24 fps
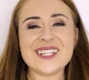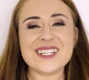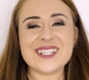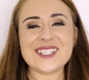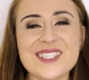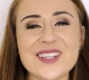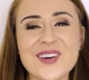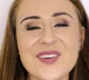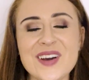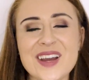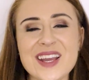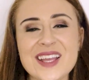
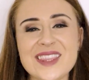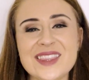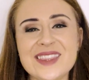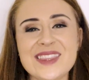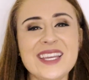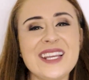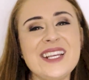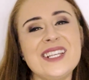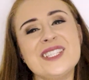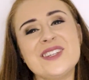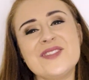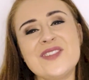So
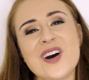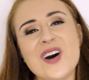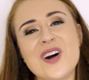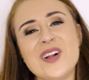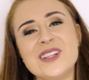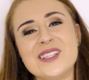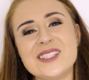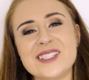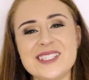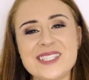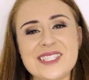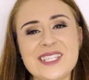these are all
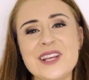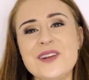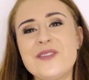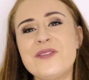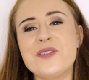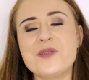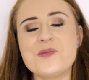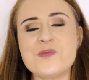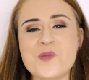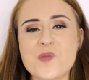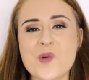different